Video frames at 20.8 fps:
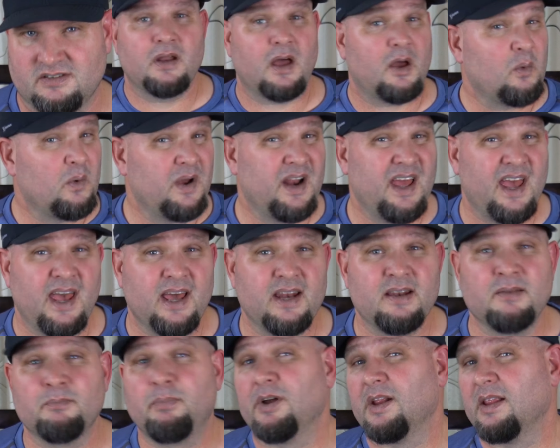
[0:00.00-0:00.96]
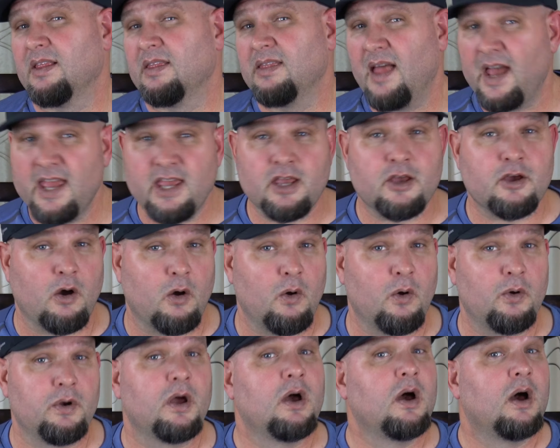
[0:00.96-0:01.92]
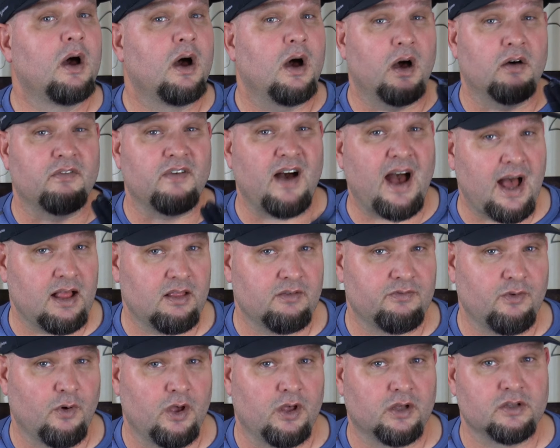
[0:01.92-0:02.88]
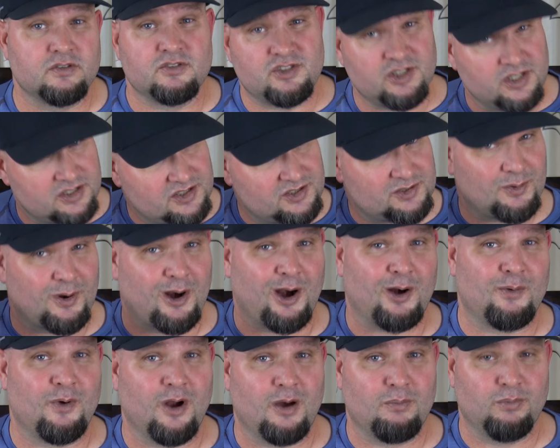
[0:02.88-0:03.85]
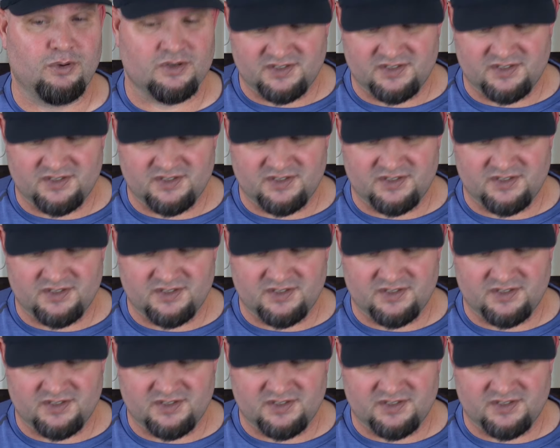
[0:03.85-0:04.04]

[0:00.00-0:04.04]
Now I went ahead and put a light coat of olive oil just so our rub will